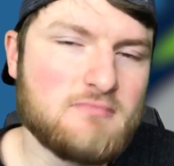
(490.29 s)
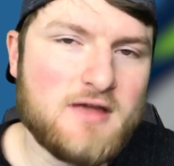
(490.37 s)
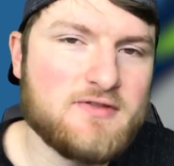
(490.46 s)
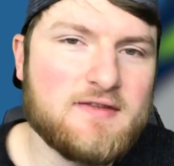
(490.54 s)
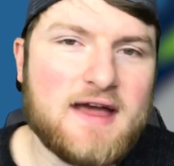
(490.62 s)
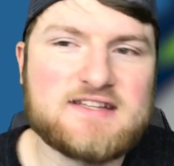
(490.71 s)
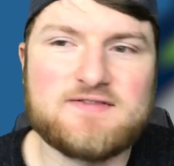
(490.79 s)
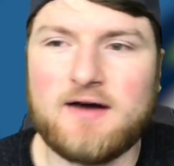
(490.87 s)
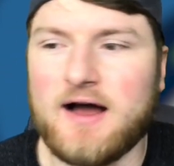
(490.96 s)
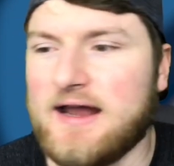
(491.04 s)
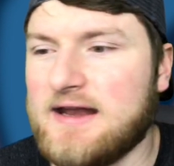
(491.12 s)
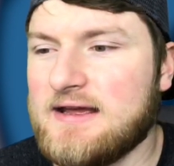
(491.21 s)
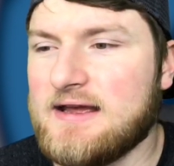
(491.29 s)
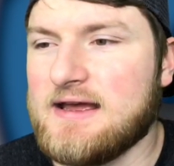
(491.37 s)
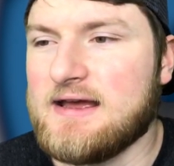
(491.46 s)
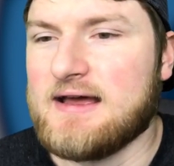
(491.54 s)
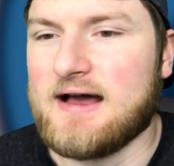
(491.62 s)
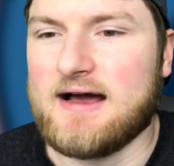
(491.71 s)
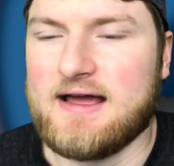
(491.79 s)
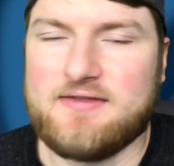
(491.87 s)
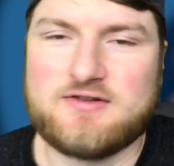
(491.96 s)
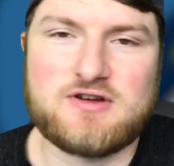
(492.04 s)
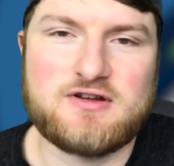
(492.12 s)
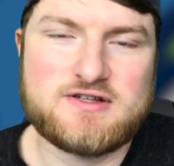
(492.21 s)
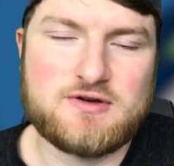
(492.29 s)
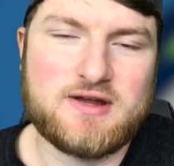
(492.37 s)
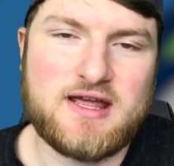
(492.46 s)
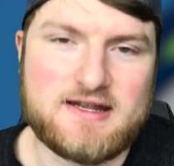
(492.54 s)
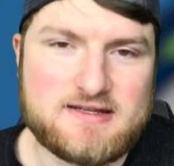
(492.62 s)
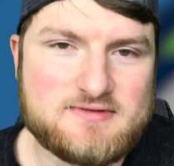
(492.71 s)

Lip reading: then that's fine. And there's also, again,